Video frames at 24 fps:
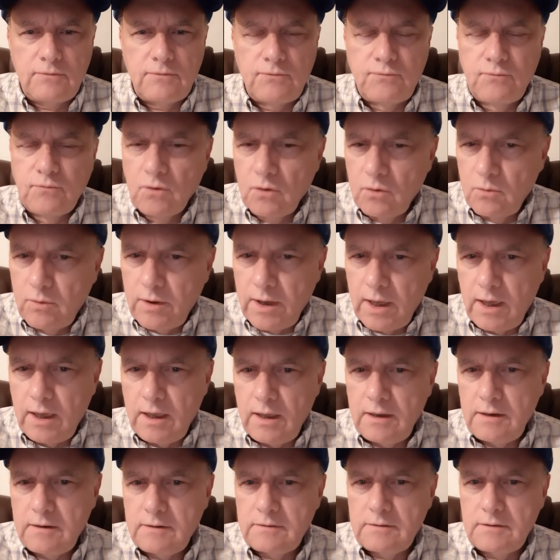
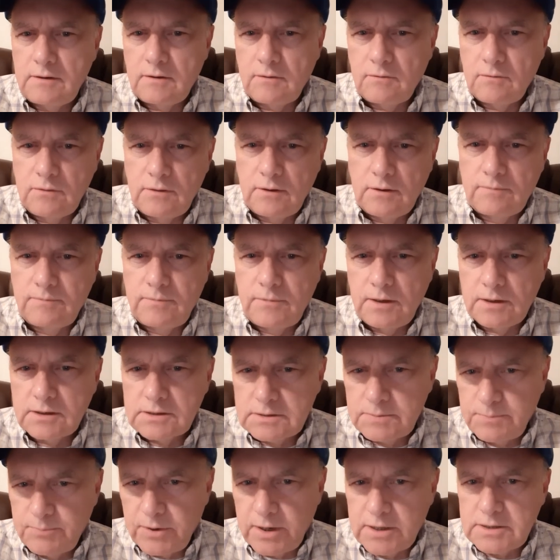throughway, you know, the
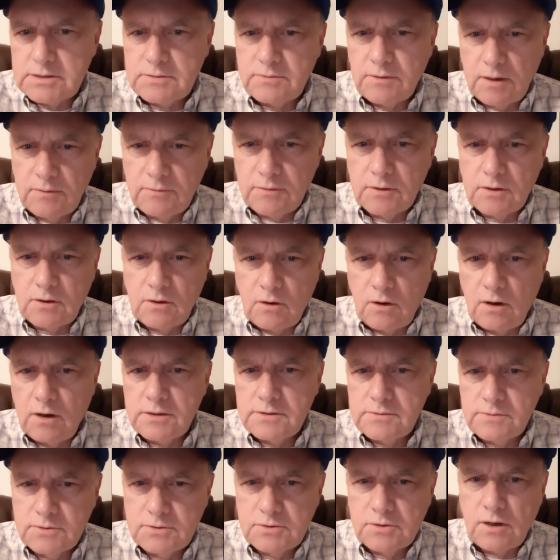expressway where the
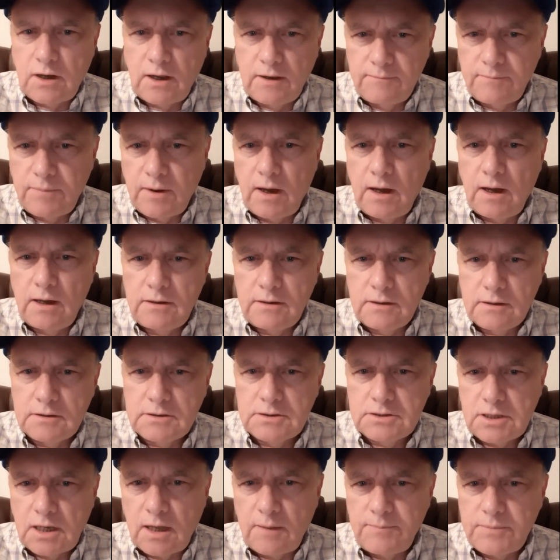cars would drive by the
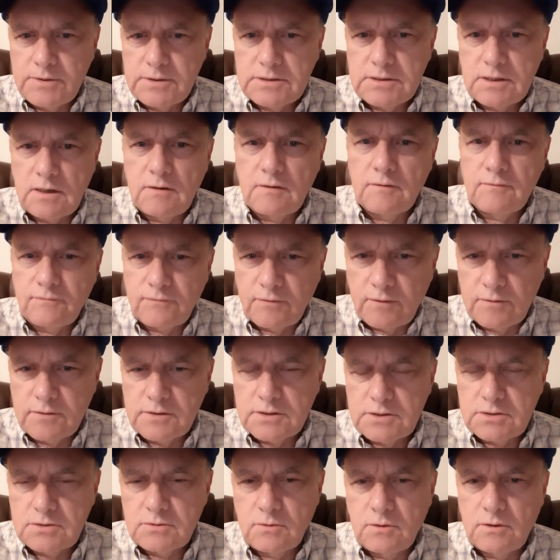shopping center in front of the
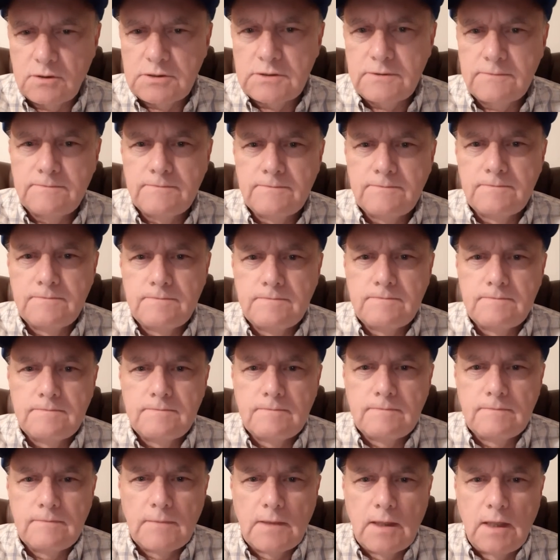stores,
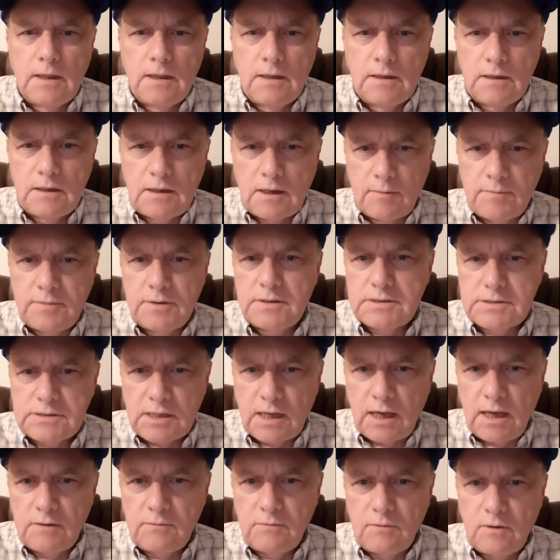you come to the
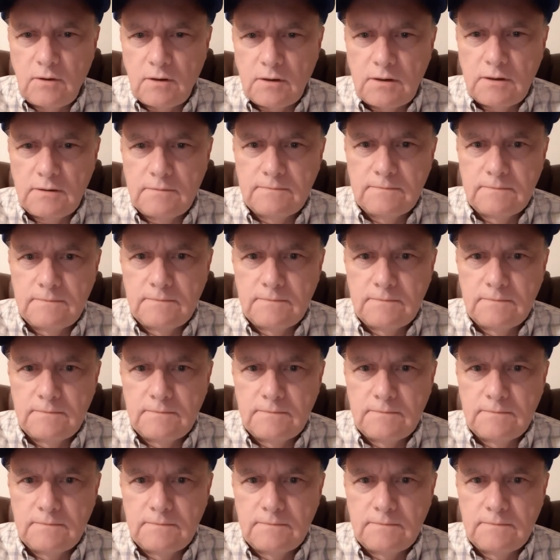sidewalk,